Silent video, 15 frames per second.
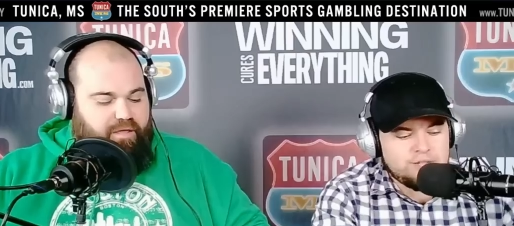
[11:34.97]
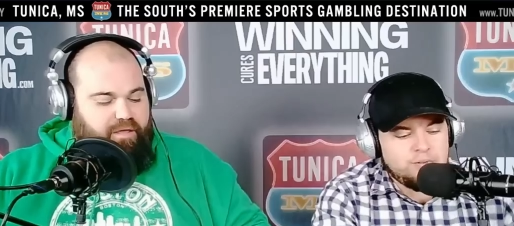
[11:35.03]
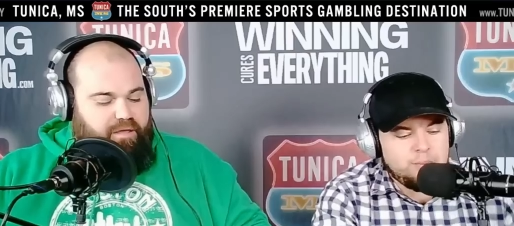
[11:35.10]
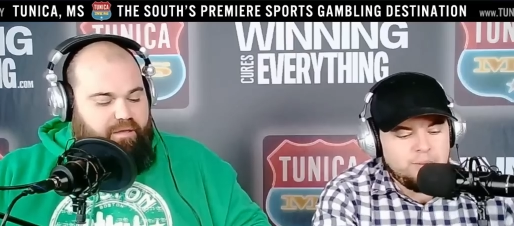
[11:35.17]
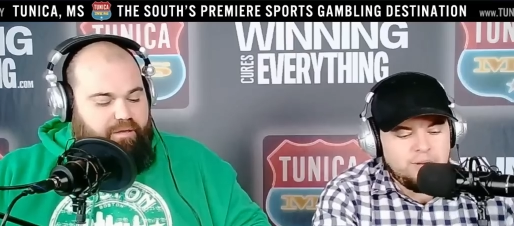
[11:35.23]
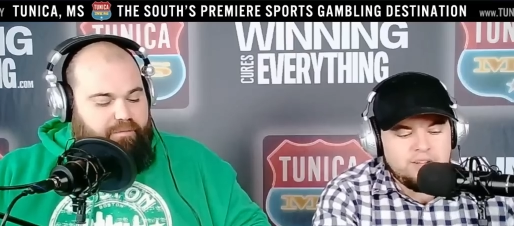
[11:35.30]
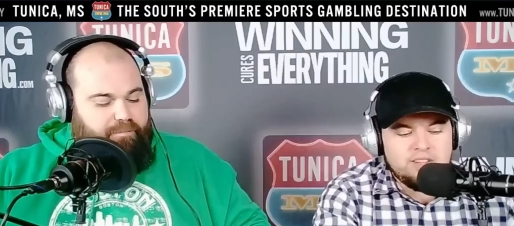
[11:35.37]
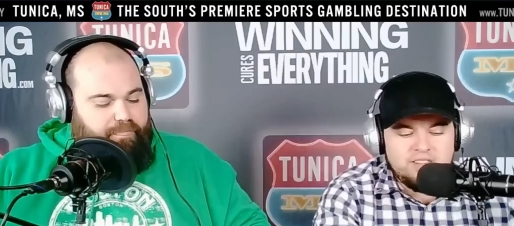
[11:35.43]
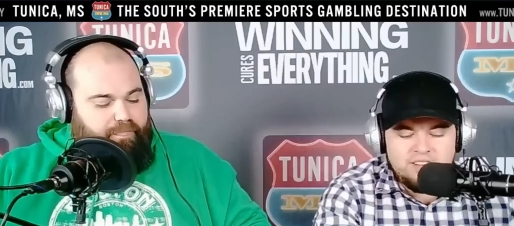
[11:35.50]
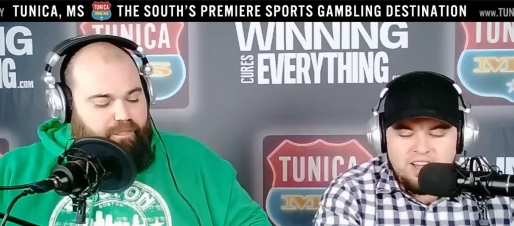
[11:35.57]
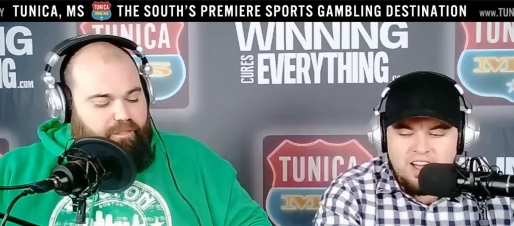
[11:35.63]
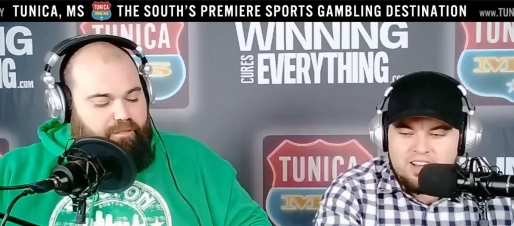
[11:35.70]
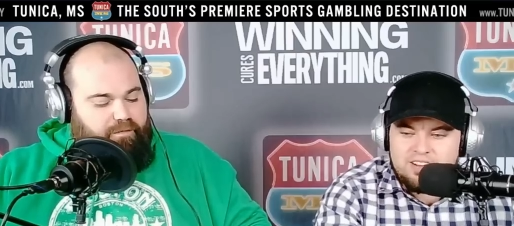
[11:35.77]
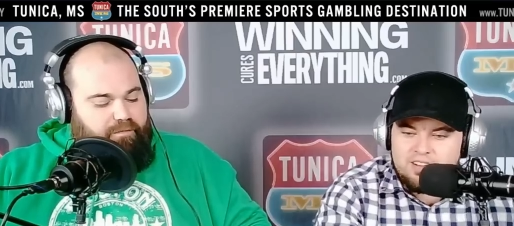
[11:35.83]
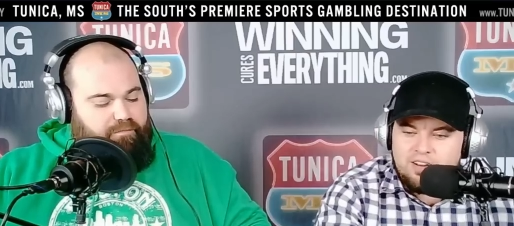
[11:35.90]
Speaker 1: for a bit and
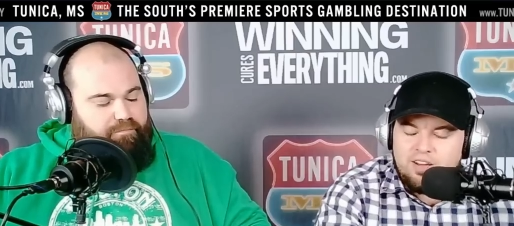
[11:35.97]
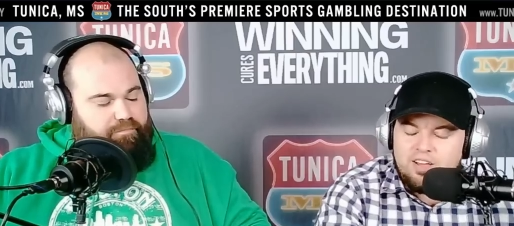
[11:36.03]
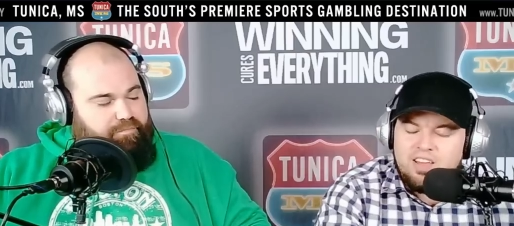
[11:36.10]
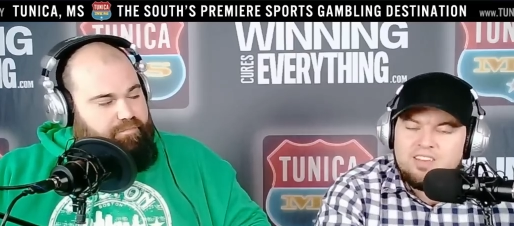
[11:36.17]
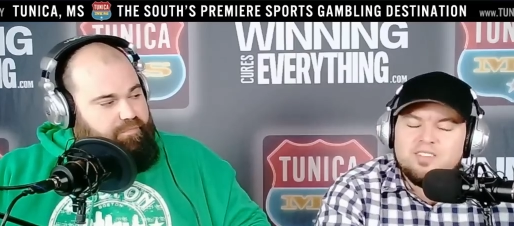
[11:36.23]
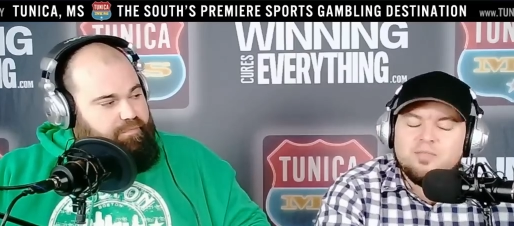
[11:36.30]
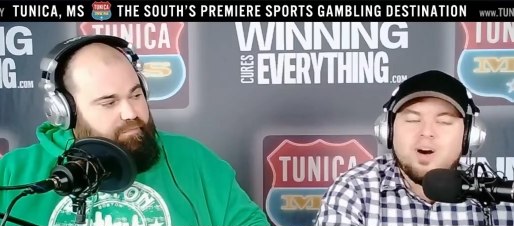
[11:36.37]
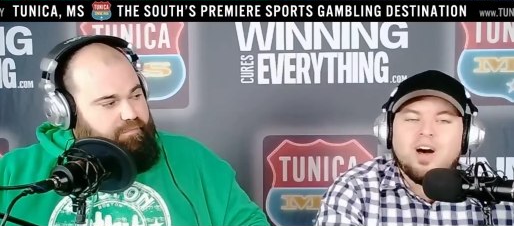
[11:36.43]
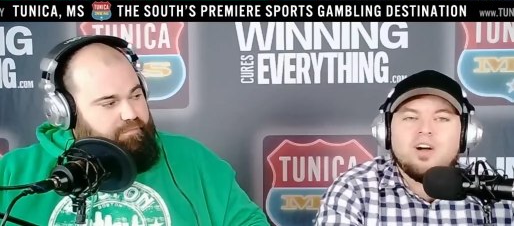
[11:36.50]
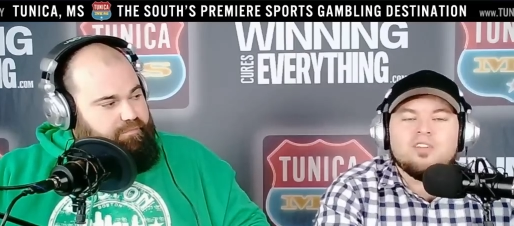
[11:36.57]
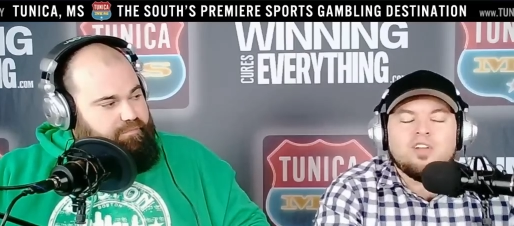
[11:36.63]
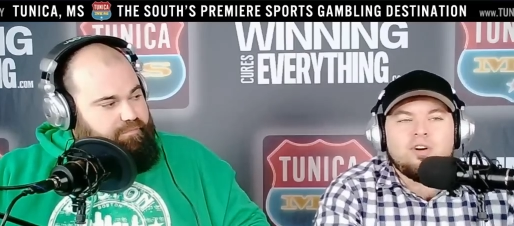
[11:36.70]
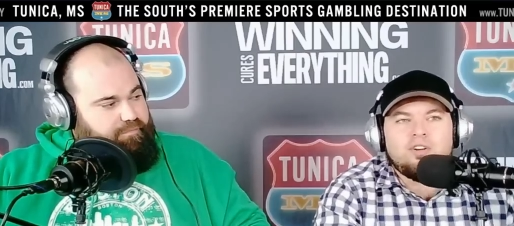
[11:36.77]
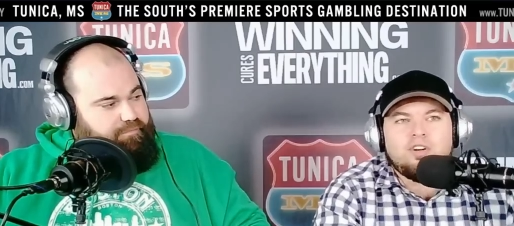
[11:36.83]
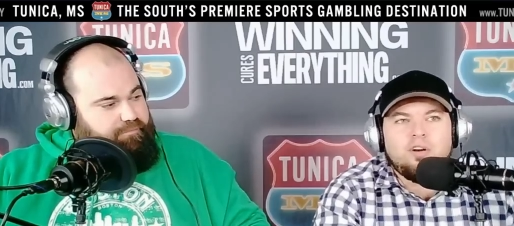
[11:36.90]
got cut. And well, no,
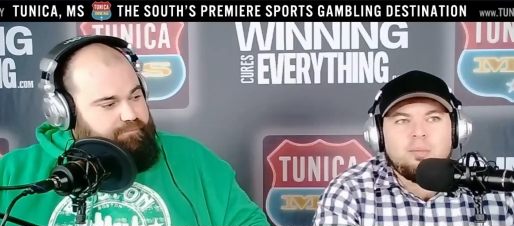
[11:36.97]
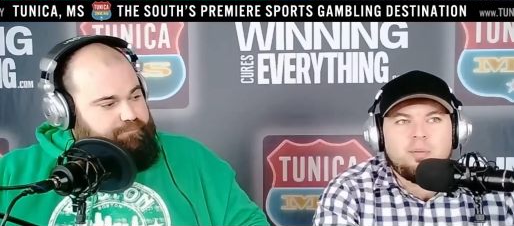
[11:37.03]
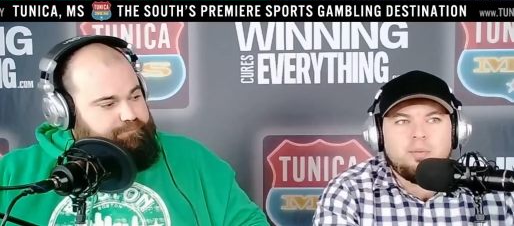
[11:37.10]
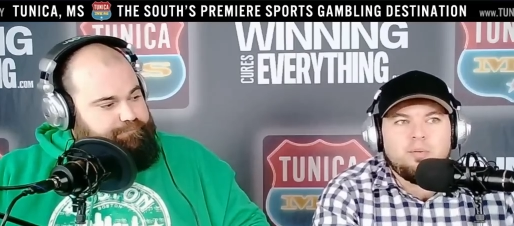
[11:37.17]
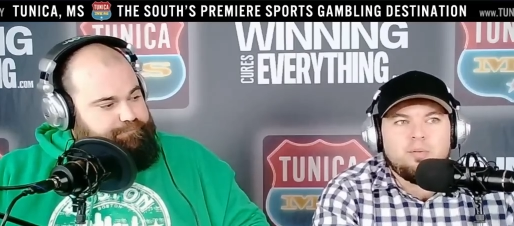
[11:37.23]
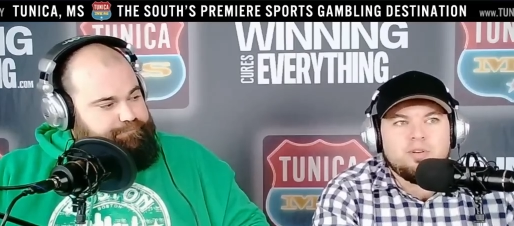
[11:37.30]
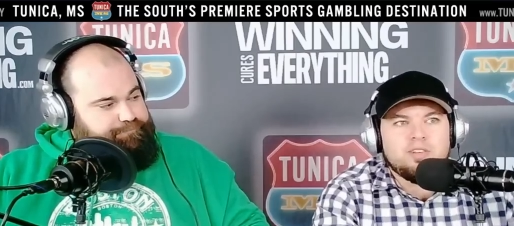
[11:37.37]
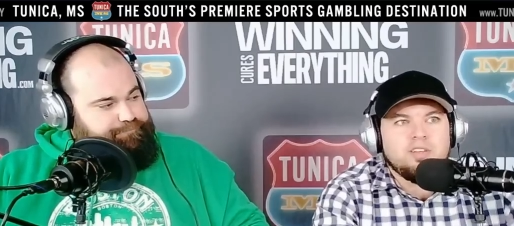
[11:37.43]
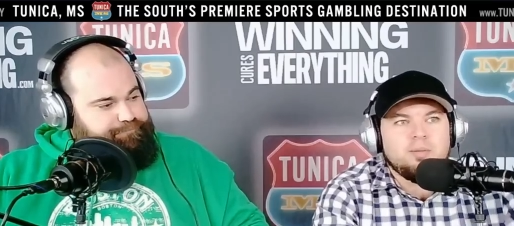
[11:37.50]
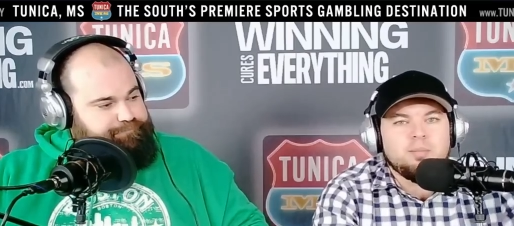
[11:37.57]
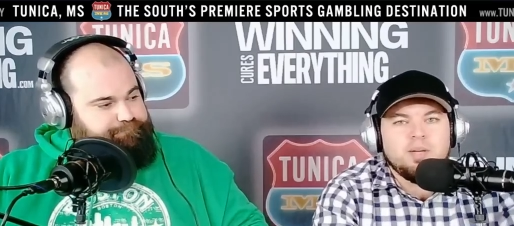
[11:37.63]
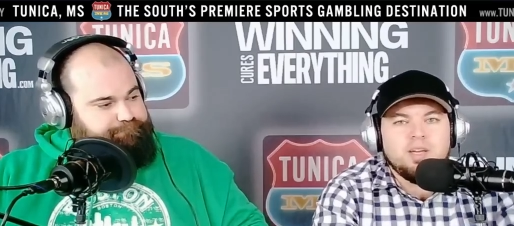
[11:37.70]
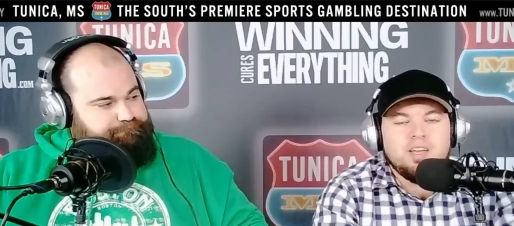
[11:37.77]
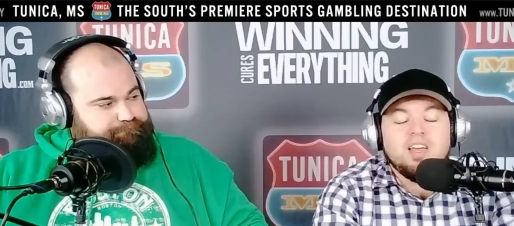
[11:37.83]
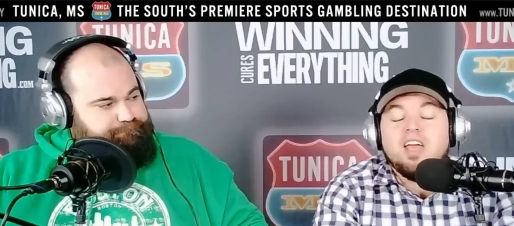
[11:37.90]
no, no, maybe it wasn't them.
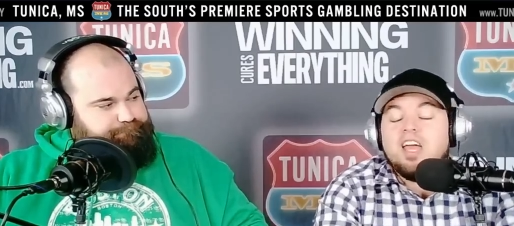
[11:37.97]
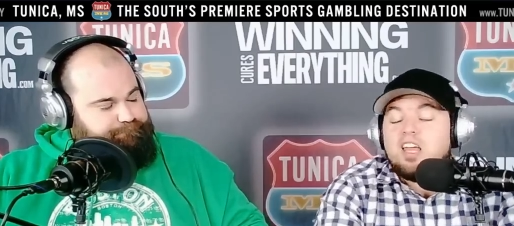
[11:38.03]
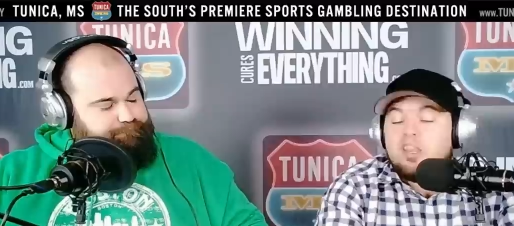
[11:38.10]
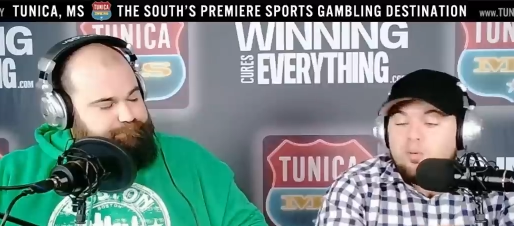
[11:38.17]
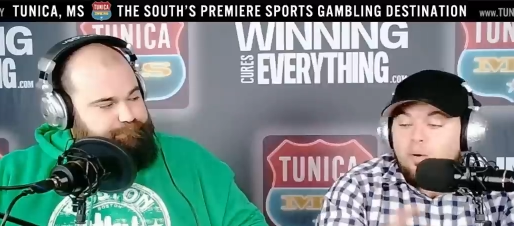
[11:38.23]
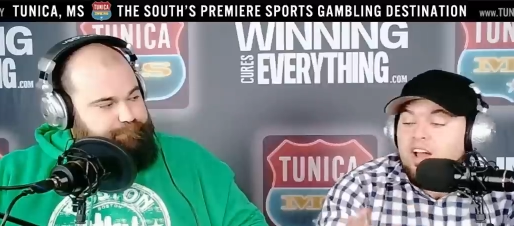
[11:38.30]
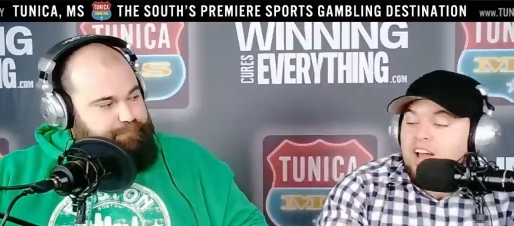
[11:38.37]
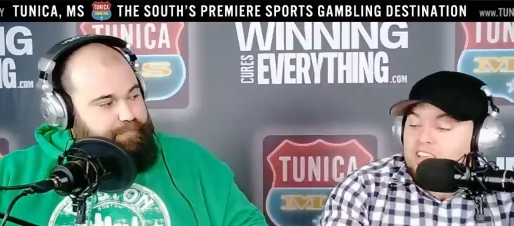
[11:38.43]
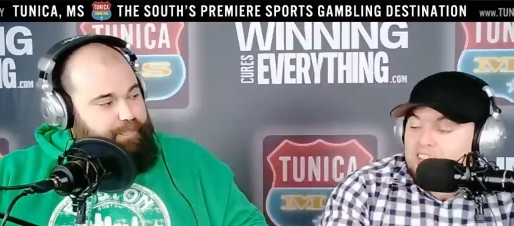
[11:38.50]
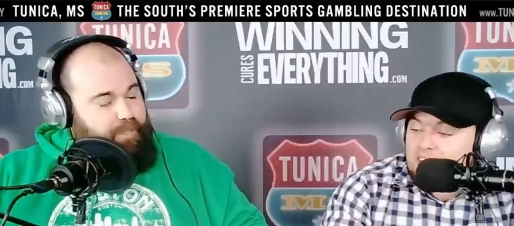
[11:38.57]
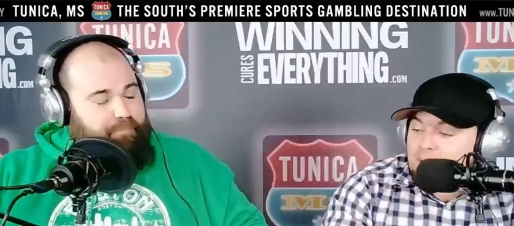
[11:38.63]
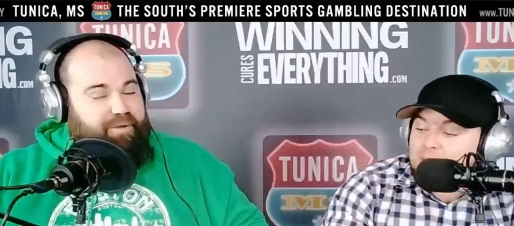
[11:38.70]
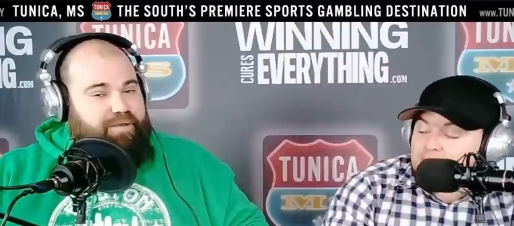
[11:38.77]
Either way, I think it but,